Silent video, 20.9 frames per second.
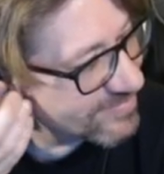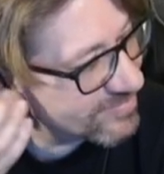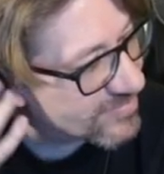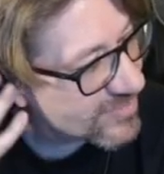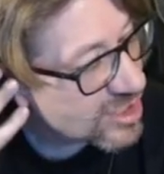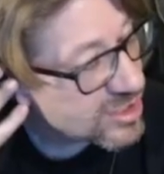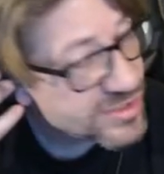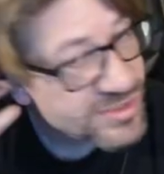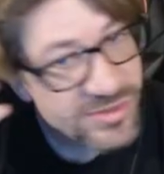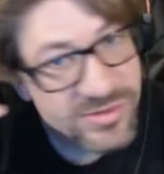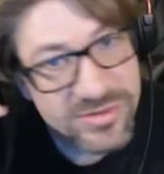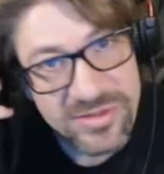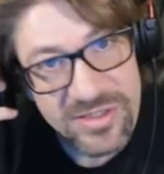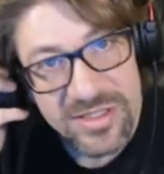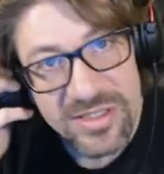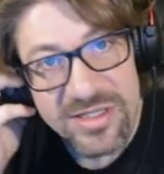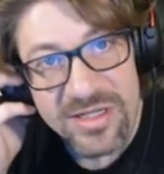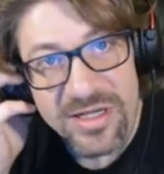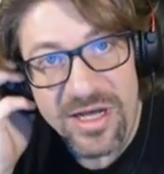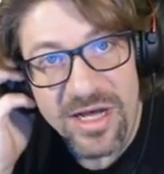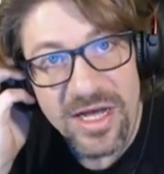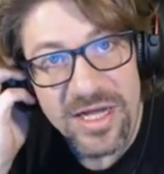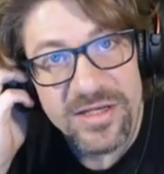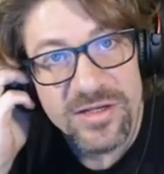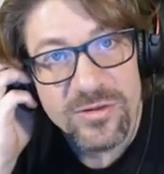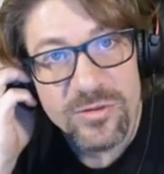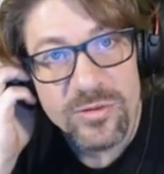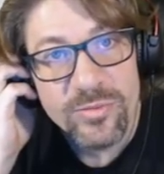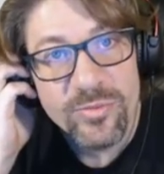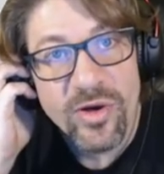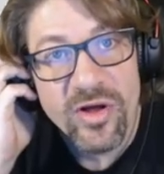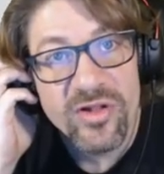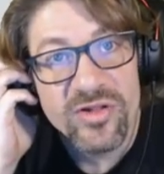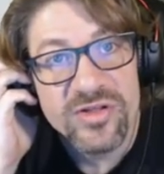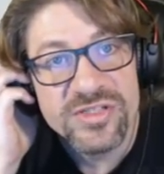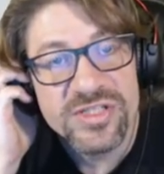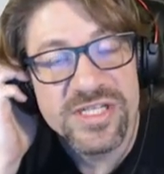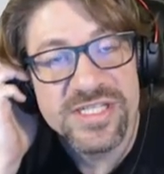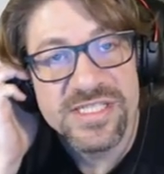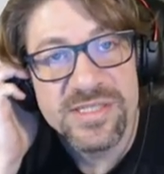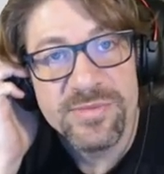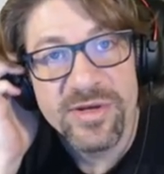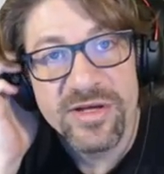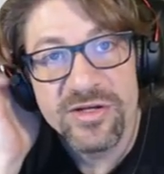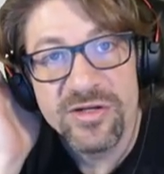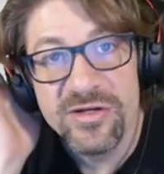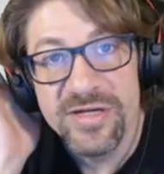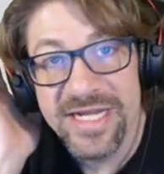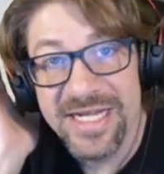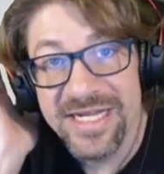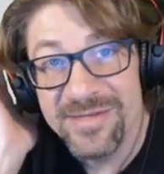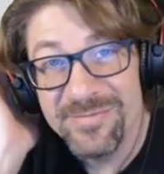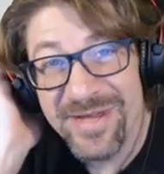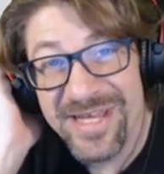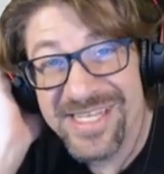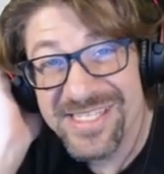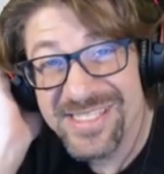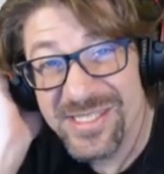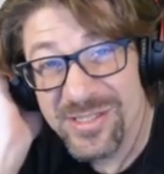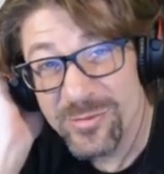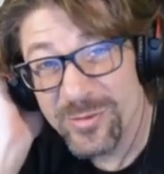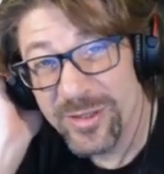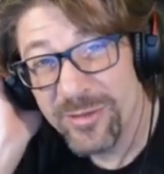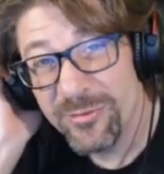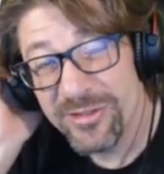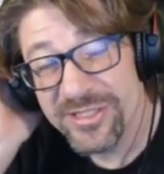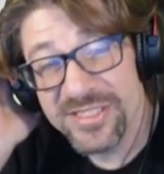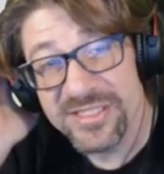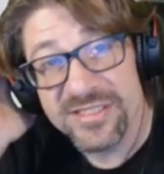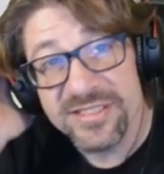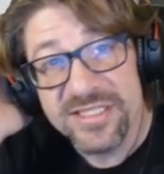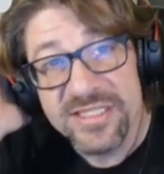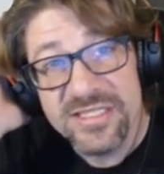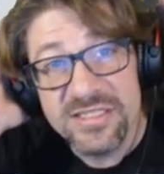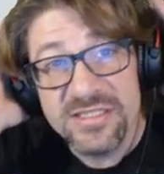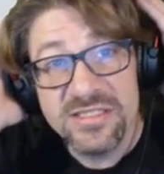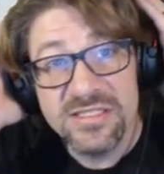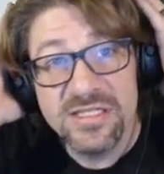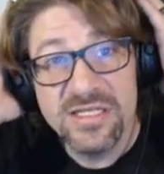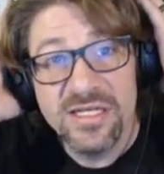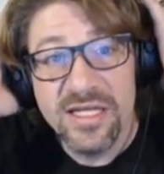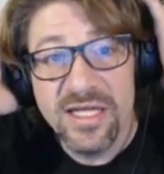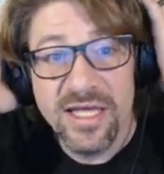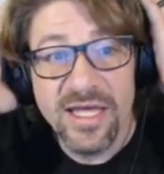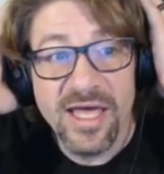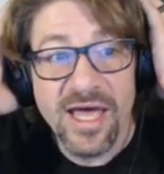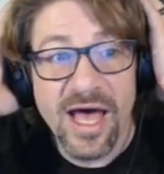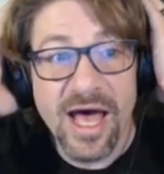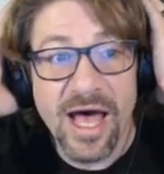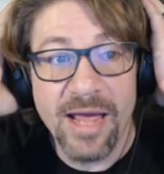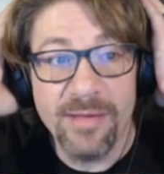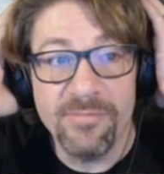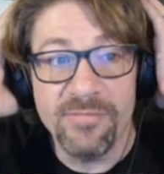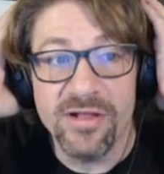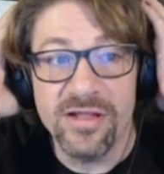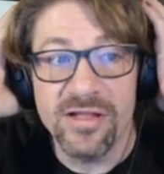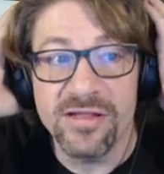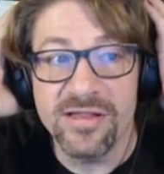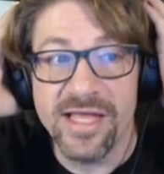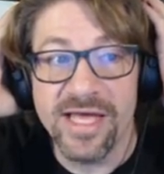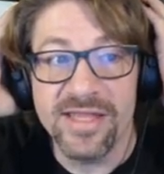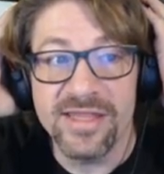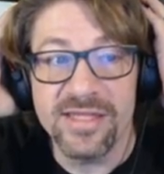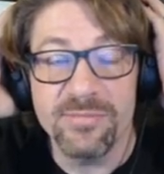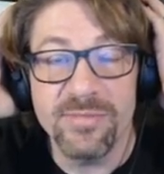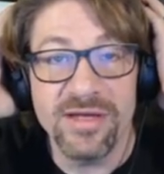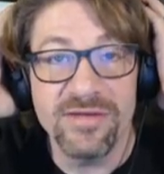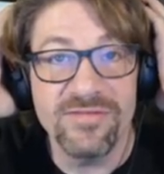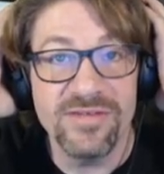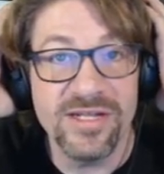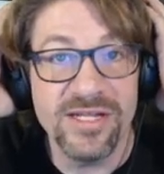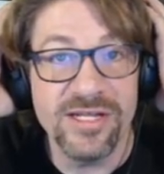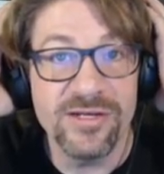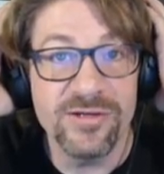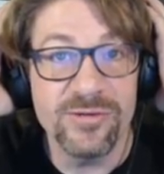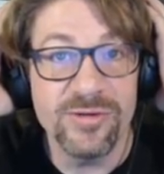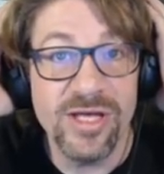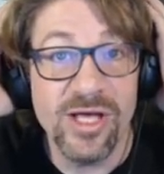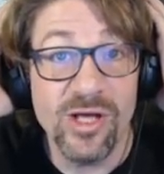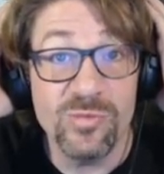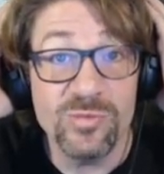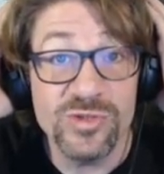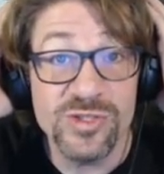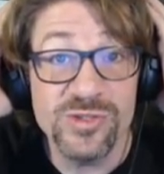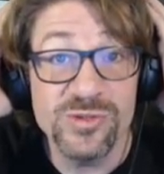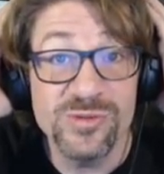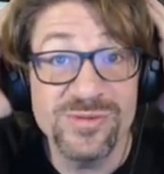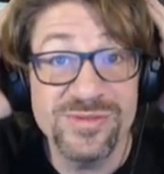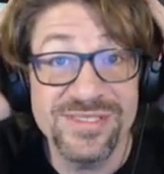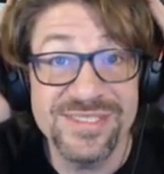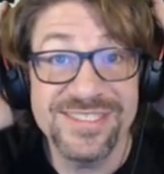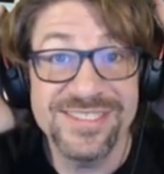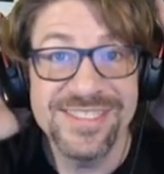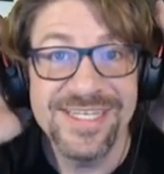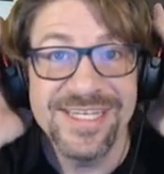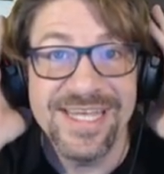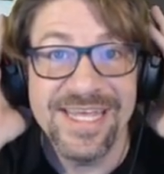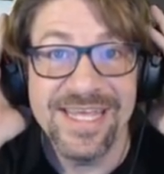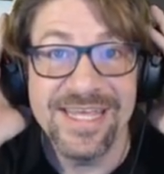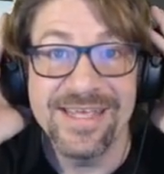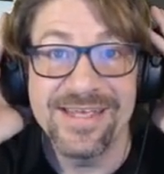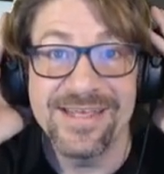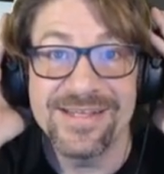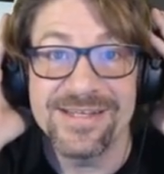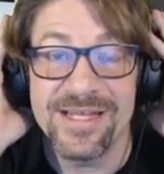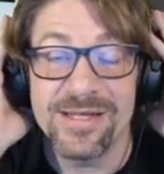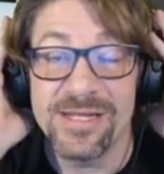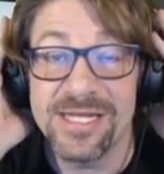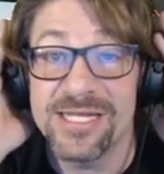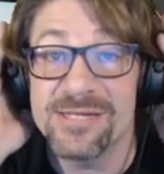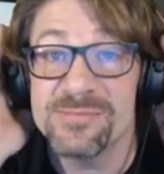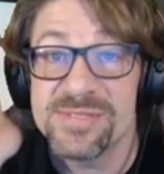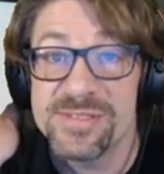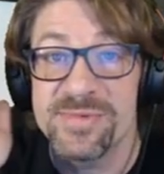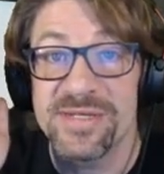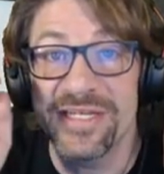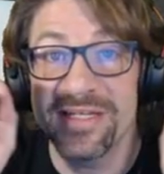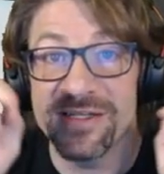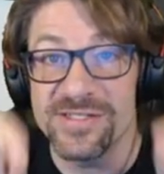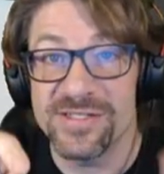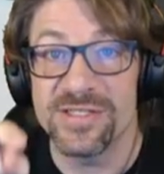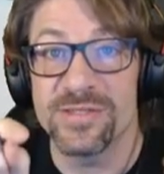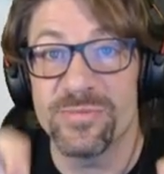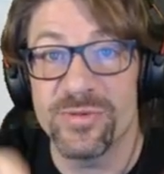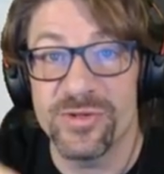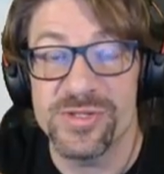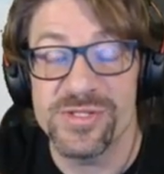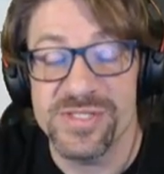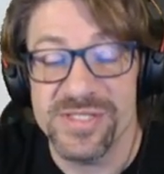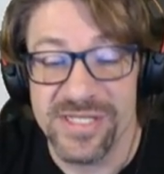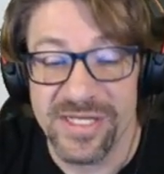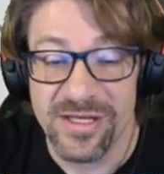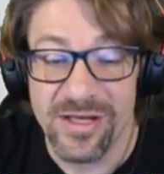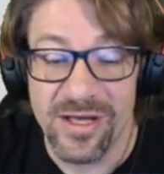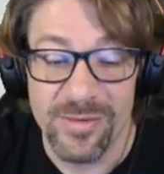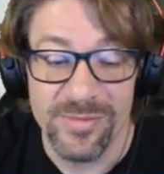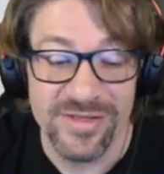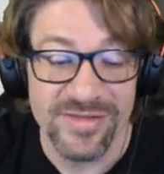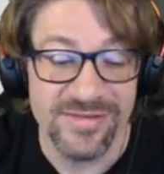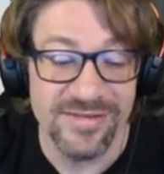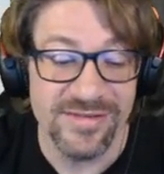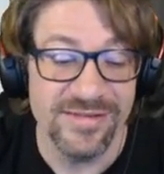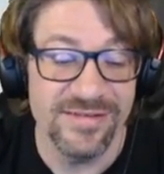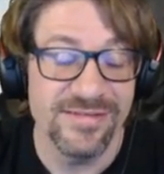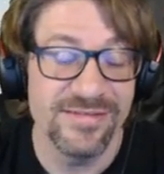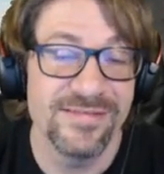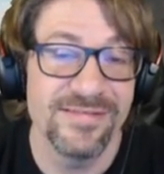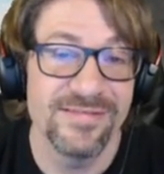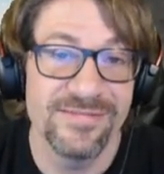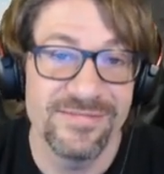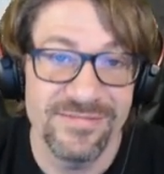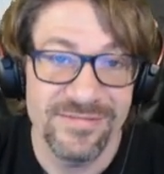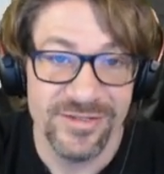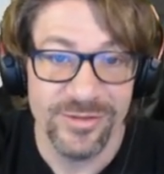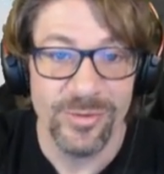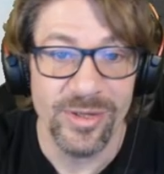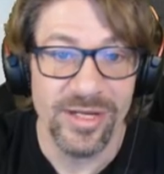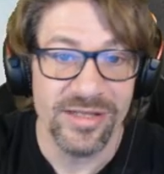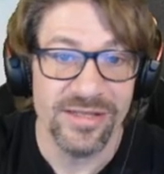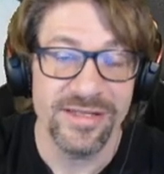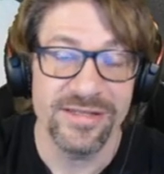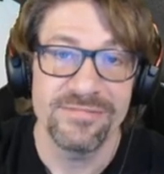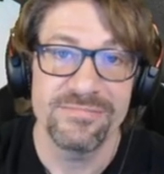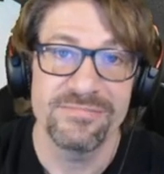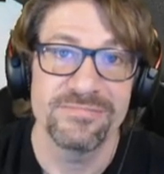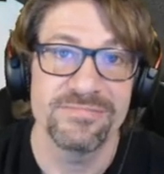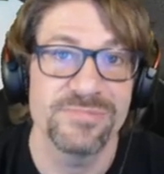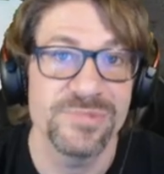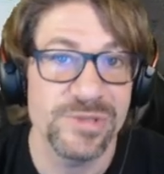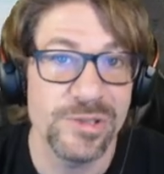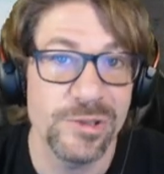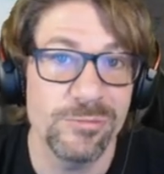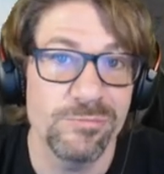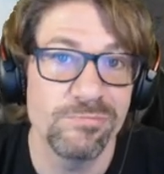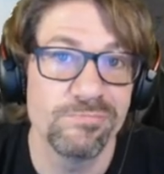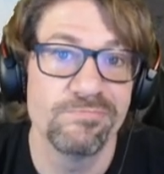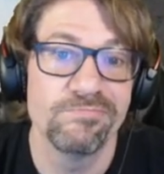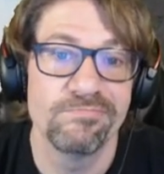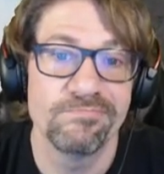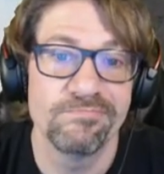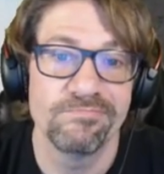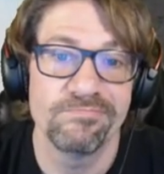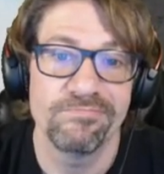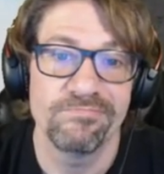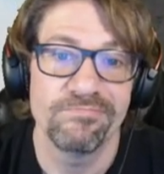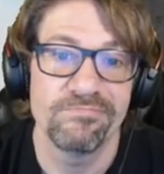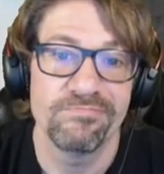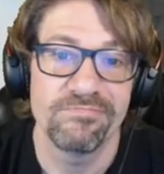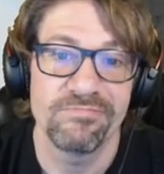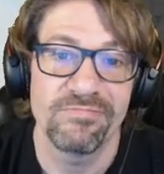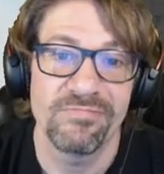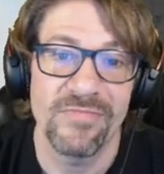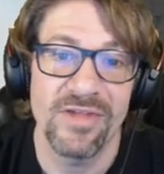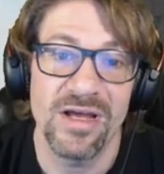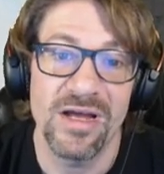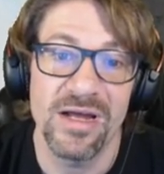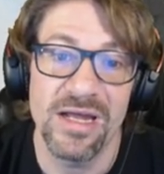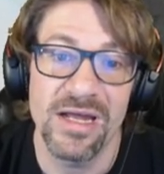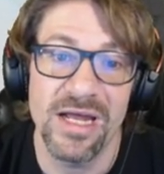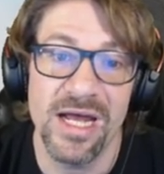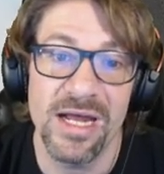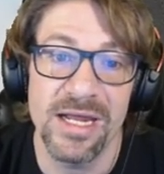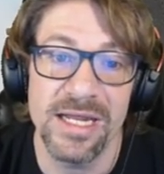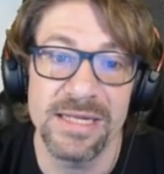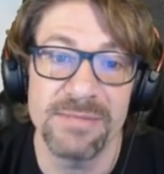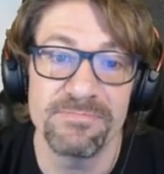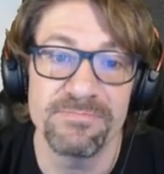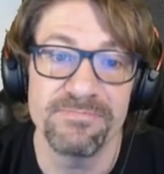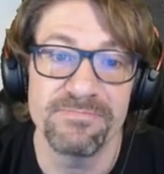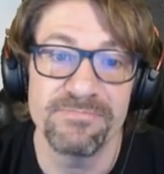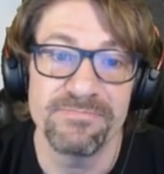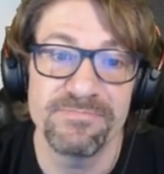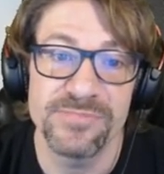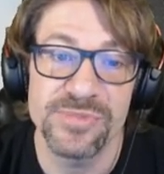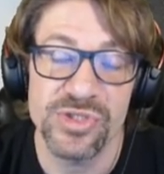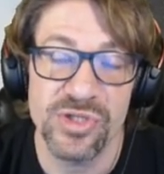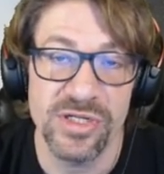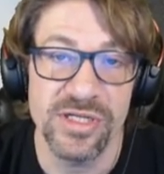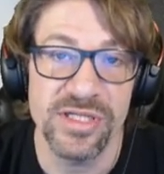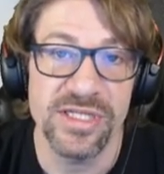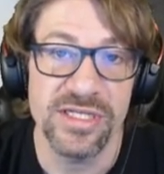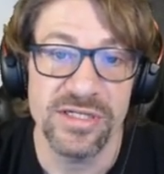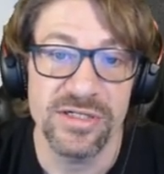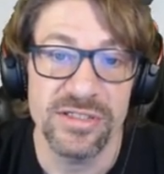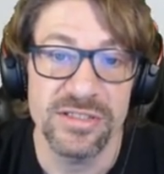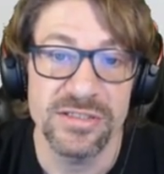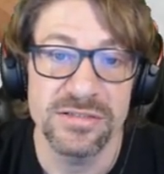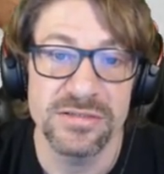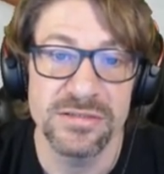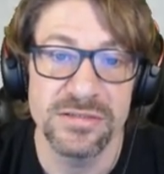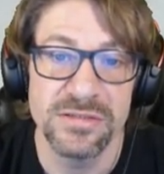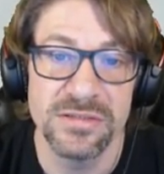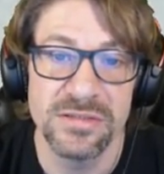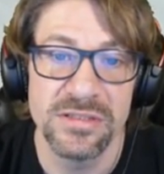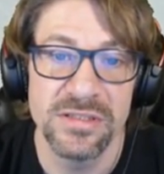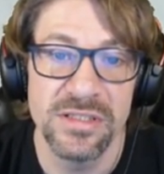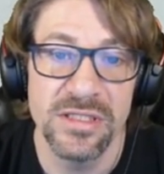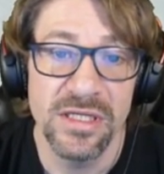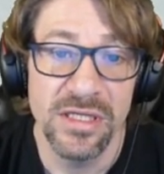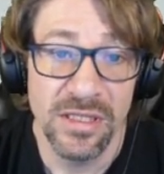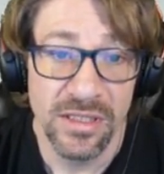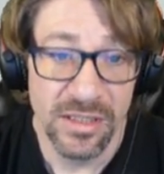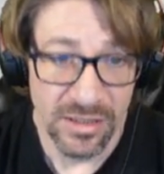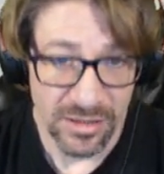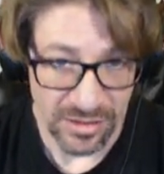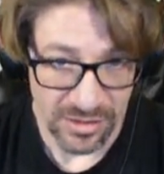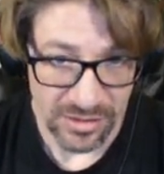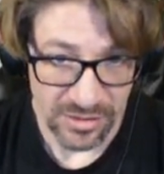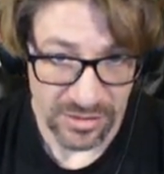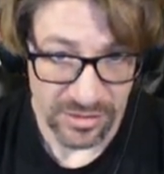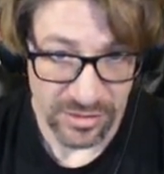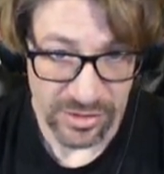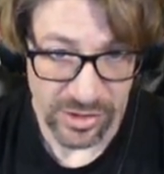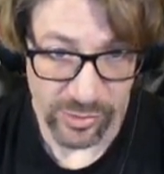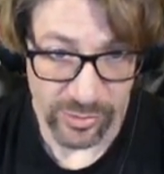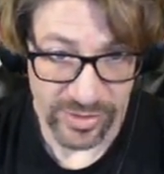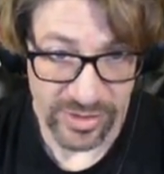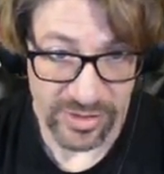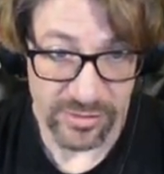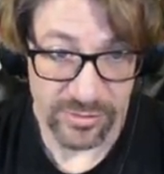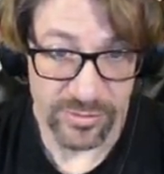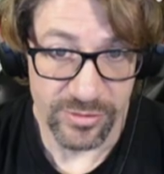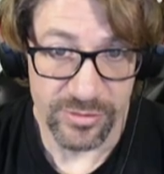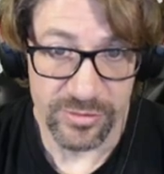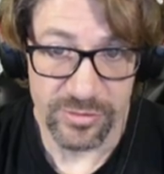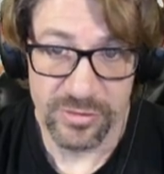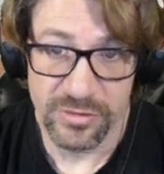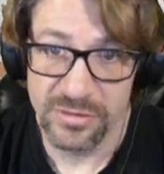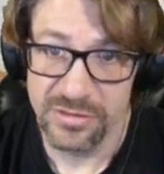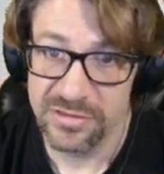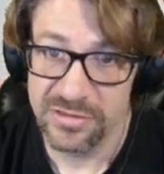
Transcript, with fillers: also, I do apologize about your Nana passing away recently. I'm glad that my video helped you, and I am speaking to the person that commented directly. So, I, I am sorry that you're going through